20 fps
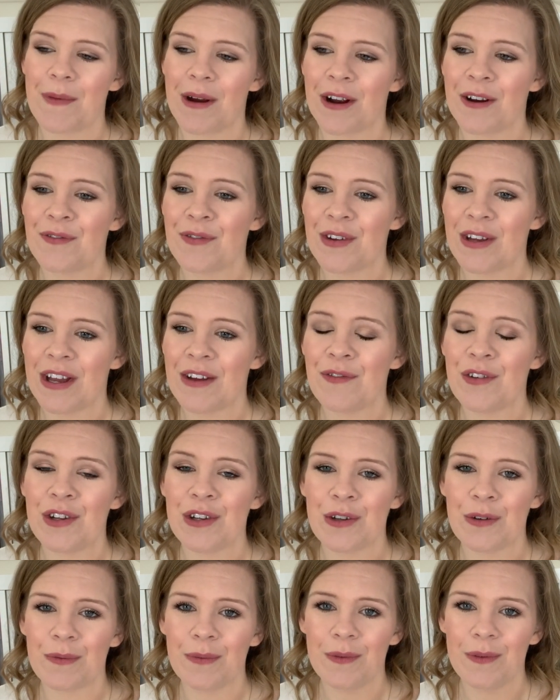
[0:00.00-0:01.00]
Or if you
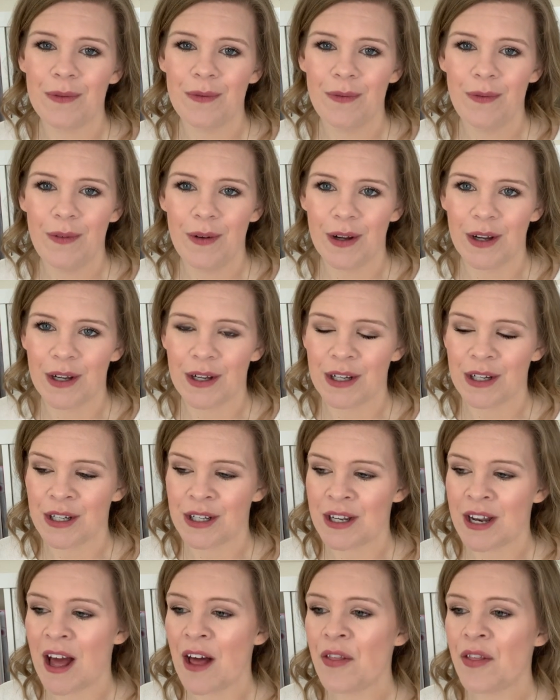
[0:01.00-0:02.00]
do
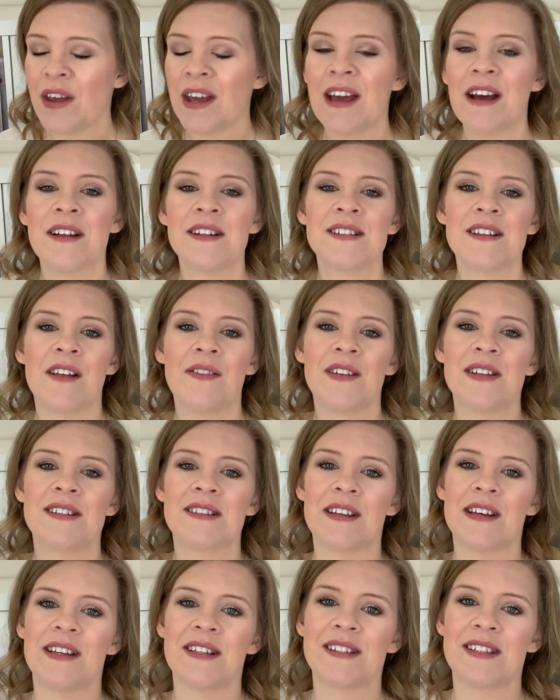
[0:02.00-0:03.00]
nothing else on this
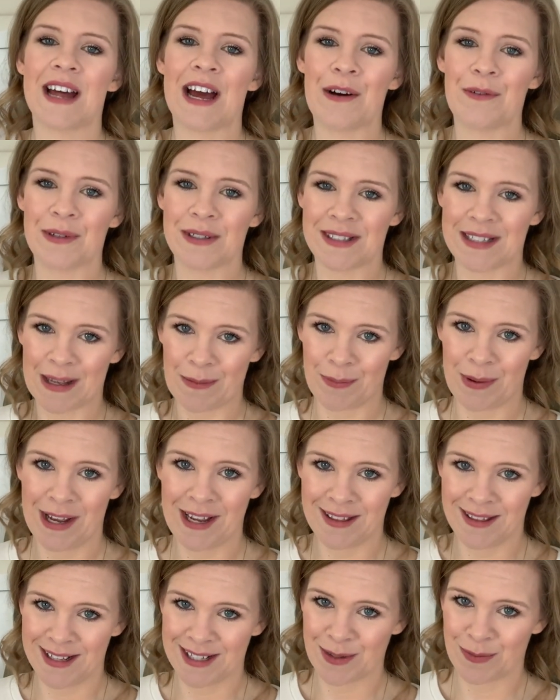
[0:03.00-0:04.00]
list, I would say
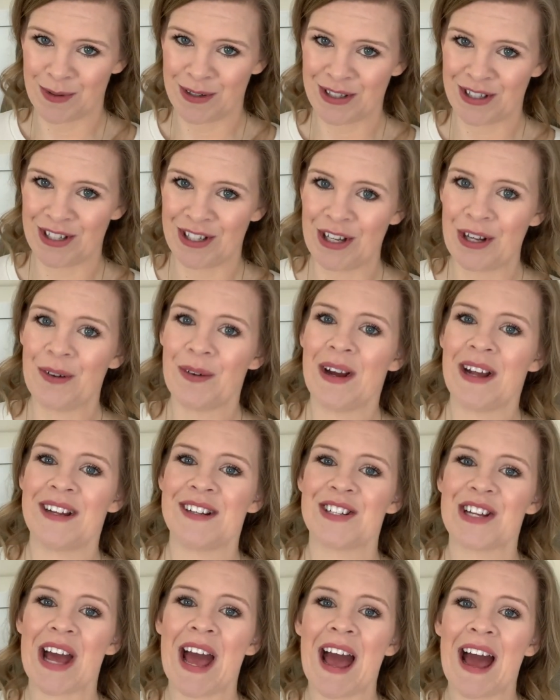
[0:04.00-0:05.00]
pick this one to do, and
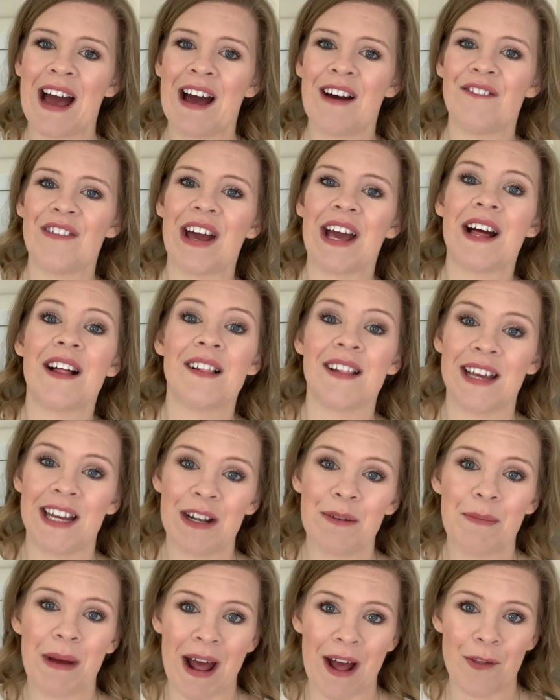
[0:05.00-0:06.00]
to have a
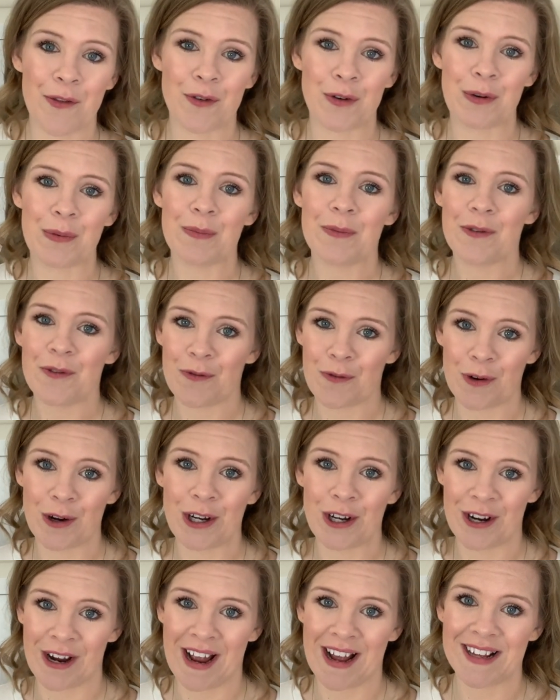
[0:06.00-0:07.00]
clean bathroom for
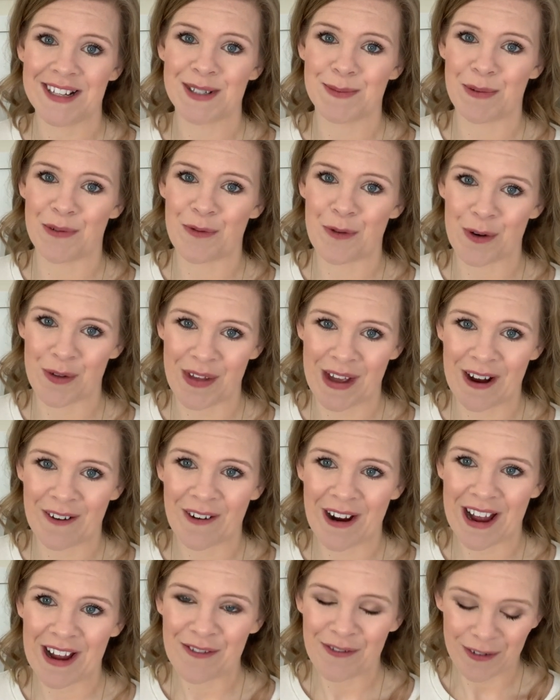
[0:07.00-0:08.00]
your guests before they
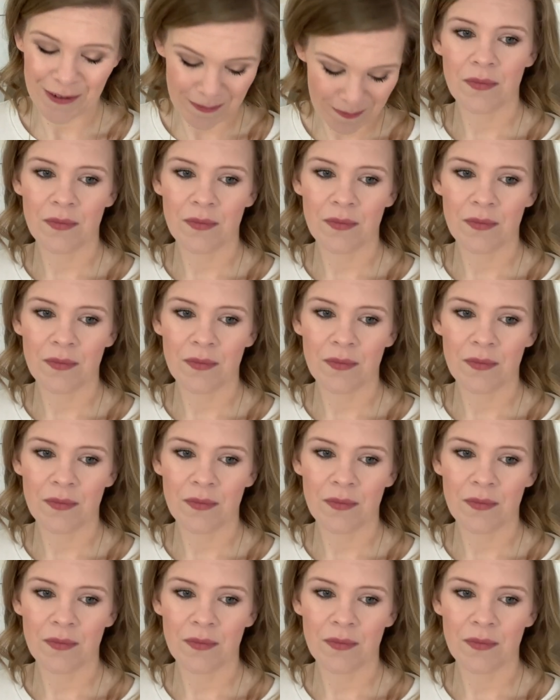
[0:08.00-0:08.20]
arrive.